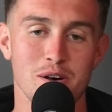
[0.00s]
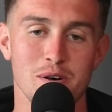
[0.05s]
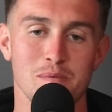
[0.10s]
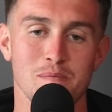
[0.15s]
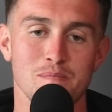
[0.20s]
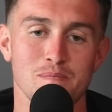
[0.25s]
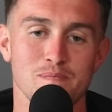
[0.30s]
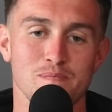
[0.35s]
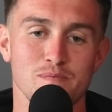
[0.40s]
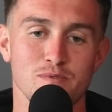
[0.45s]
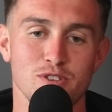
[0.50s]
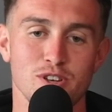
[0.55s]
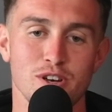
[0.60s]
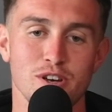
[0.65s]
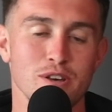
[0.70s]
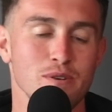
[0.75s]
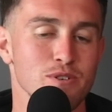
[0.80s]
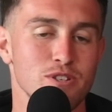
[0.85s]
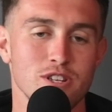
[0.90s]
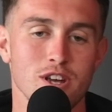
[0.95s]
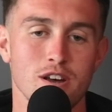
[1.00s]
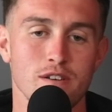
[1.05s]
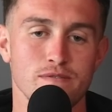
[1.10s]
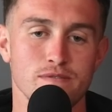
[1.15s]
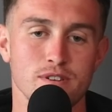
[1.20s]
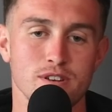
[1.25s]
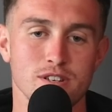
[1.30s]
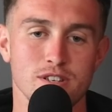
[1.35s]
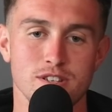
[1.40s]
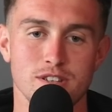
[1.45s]
Um, so it was
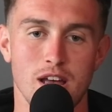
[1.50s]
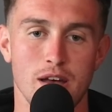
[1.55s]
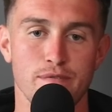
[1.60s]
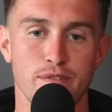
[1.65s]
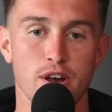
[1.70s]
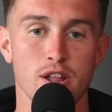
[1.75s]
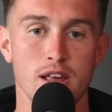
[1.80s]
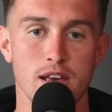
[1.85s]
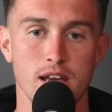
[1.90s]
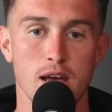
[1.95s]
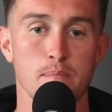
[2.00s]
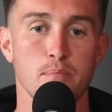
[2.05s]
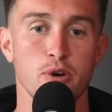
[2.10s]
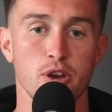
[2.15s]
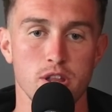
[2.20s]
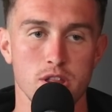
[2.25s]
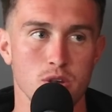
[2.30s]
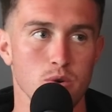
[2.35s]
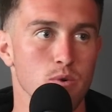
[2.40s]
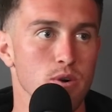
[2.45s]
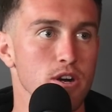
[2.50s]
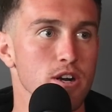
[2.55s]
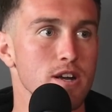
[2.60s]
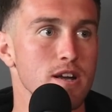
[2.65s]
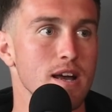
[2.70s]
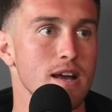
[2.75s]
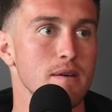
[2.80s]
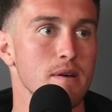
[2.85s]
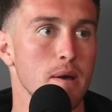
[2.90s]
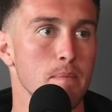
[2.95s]
tough because I felt like I put in the
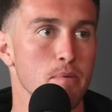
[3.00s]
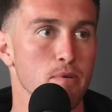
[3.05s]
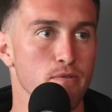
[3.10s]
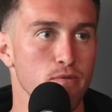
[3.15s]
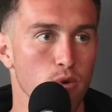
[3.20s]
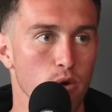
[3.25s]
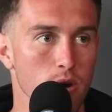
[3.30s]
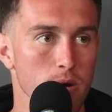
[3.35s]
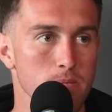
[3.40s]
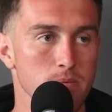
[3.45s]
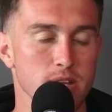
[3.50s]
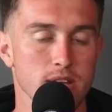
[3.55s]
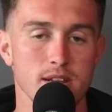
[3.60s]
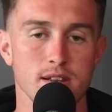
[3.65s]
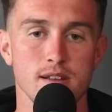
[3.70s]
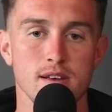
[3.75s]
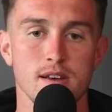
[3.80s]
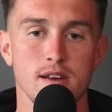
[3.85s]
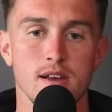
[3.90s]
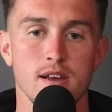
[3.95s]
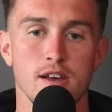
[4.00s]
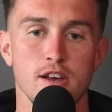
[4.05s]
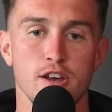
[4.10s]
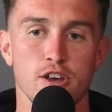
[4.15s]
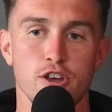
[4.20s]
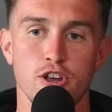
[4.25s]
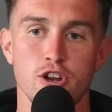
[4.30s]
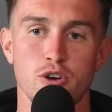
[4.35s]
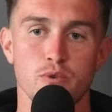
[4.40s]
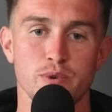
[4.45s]
work, I, I, performed, and
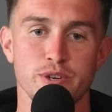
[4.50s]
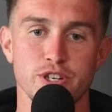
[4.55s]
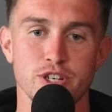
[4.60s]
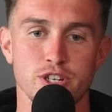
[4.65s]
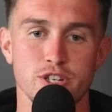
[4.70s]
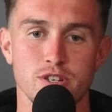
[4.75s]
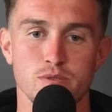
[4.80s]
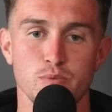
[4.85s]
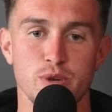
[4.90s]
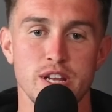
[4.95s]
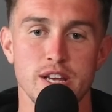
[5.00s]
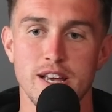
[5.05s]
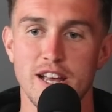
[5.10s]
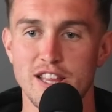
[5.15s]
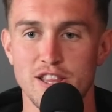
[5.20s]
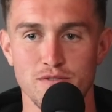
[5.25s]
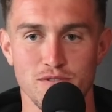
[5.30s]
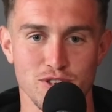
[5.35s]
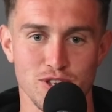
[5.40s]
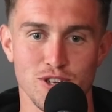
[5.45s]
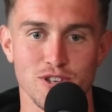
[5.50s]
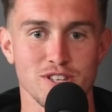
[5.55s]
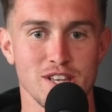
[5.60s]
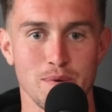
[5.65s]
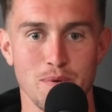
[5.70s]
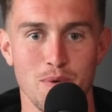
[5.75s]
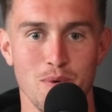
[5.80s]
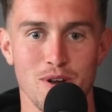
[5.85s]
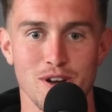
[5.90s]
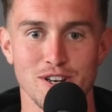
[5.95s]
you know we just we didn't get the results
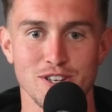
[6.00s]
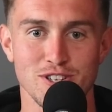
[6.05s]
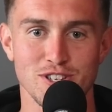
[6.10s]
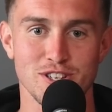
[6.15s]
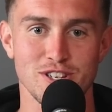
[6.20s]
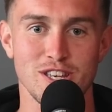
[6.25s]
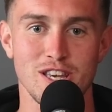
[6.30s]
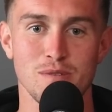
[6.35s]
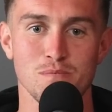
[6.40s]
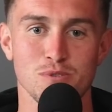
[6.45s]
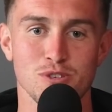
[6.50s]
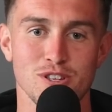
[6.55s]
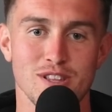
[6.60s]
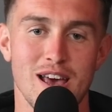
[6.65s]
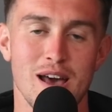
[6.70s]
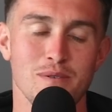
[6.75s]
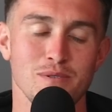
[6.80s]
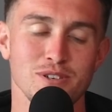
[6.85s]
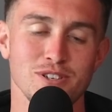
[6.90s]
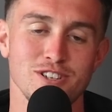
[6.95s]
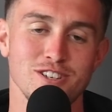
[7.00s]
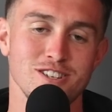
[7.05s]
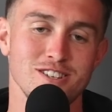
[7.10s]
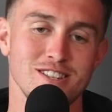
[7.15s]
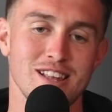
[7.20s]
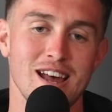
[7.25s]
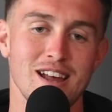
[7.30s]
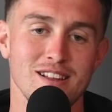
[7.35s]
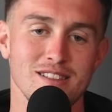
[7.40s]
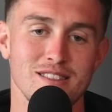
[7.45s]
that we wanted as a team. So that was
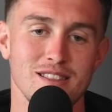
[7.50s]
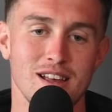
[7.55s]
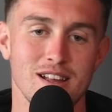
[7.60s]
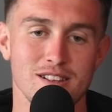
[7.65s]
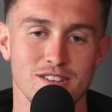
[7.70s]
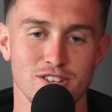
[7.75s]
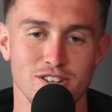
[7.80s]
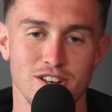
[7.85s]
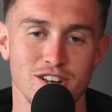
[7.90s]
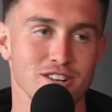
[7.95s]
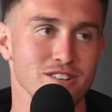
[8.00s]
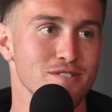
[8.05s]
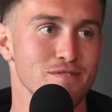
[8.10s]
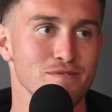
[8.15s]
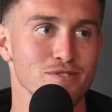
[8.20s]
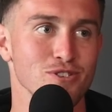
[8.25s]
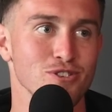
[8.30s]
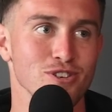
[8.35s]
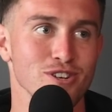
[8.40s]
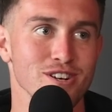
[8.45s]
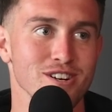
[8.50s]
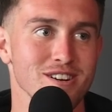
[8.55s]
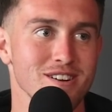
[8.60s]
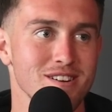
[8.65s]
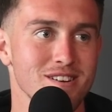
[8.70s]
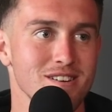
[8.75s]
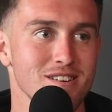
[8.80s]
that that sucked for mm -hmm. sure.